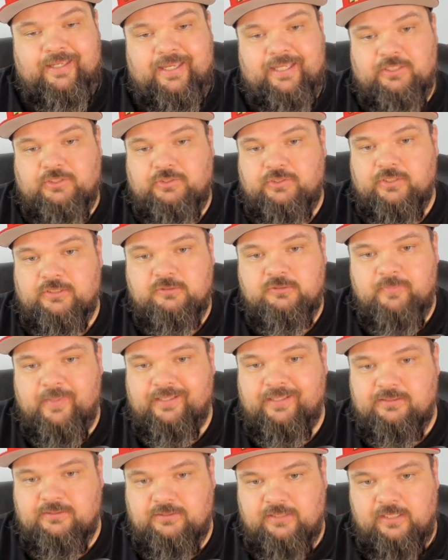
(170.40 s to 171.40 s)
it just
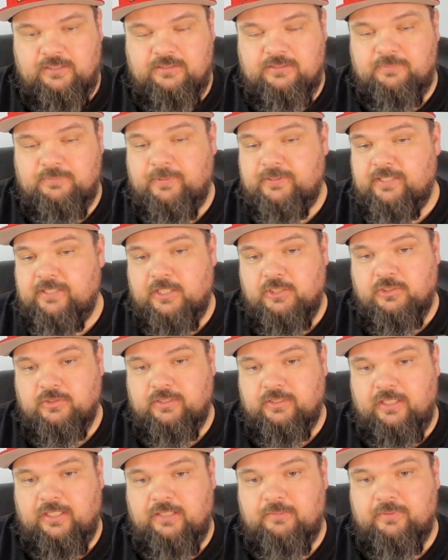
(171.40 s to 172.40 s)
makes sense the potential
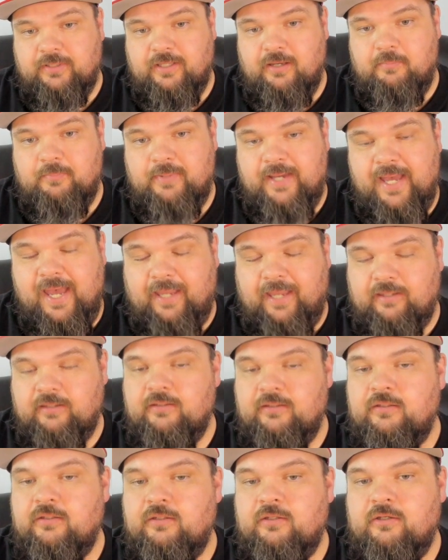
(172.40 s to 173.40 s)
that he would come back.
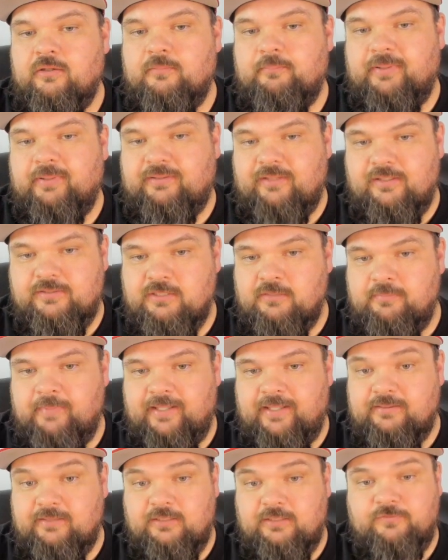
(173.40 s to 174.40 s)
But does it
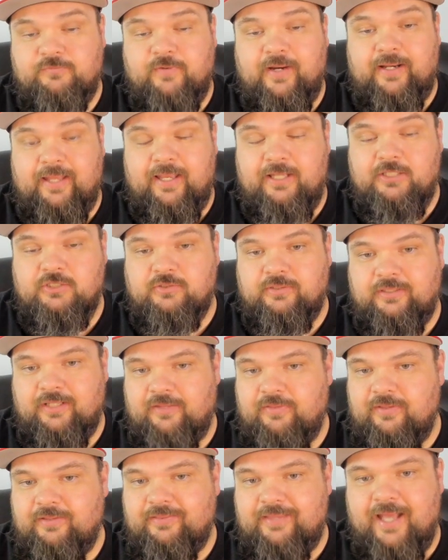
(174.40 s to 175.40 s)
make sense financially? And
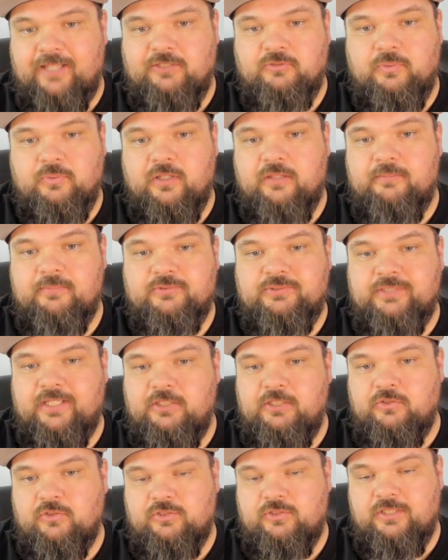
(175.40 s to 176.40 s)
I think that's one of the most
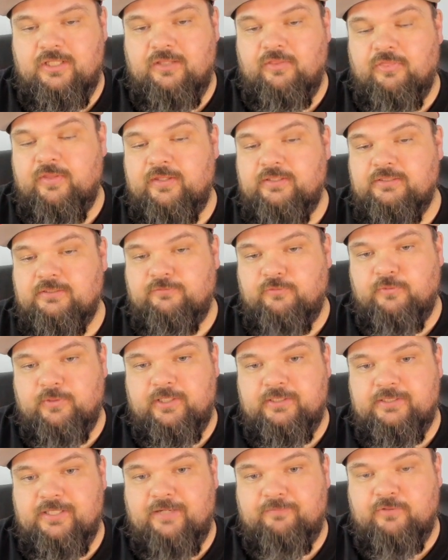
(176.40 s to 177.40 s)
interesting things the
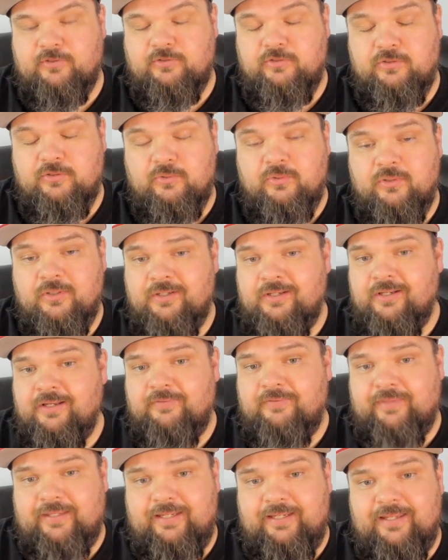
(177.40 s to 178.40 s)
49ers have to do.
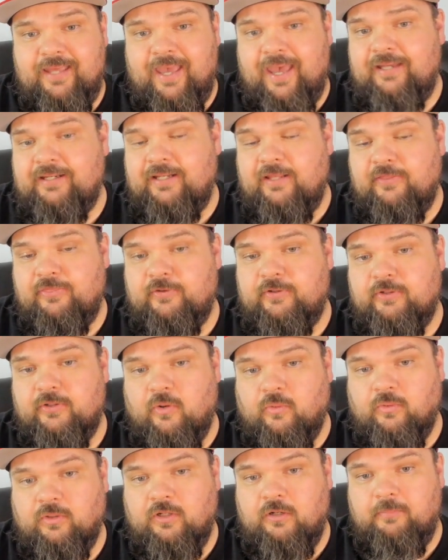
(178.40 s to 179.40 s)
They need to add a third
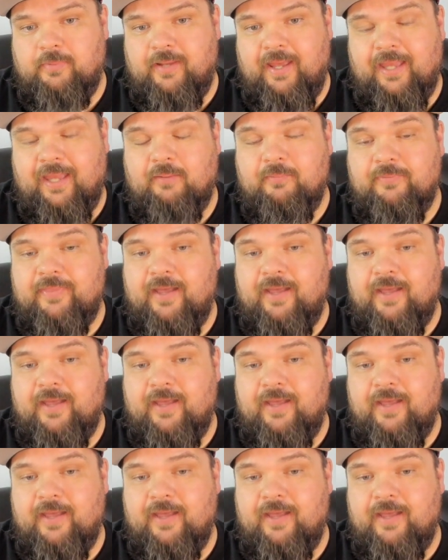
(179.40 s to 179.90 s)
cornerback